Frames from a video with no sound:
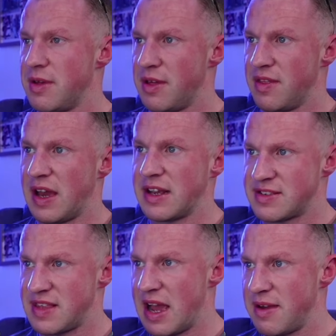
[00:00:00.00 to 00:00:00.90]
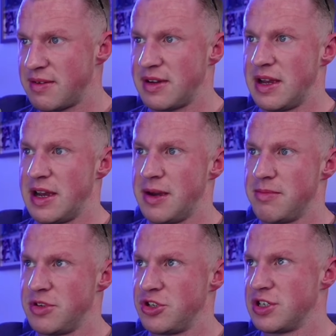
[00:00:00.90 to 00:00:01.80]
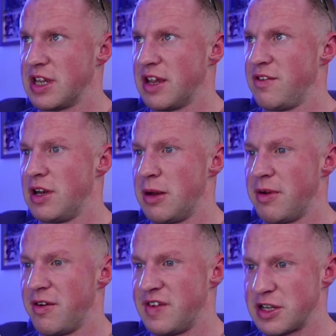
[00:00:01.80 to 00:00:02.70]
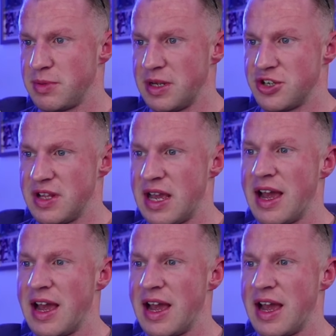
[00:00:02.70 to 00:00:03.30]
that's that, just to give you a little bit of an explanation there.